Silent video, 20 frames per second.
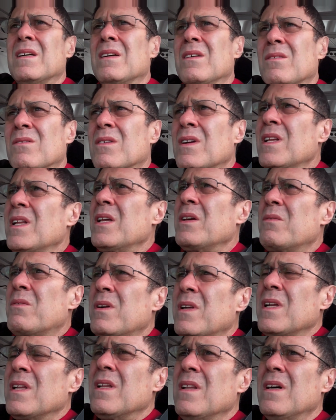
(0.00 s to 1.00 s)
really,
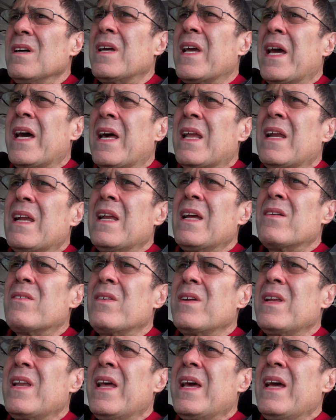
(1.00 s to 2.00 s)
when you look at it,
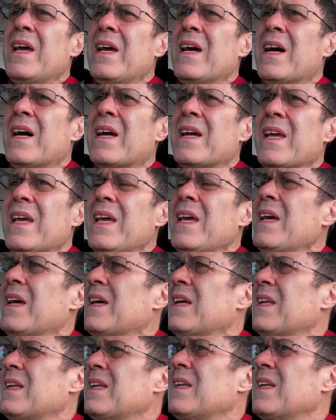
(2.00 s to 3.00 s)
every day I
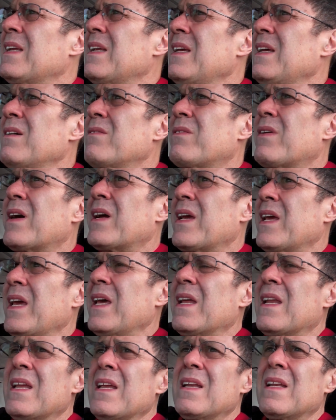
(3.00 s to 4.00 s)
get, if I
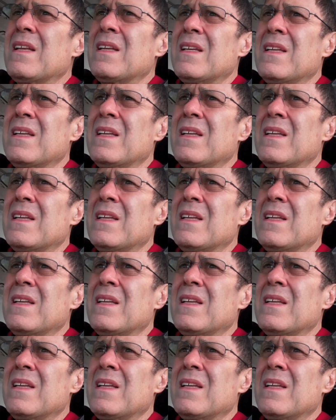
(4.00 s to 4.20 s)
get it,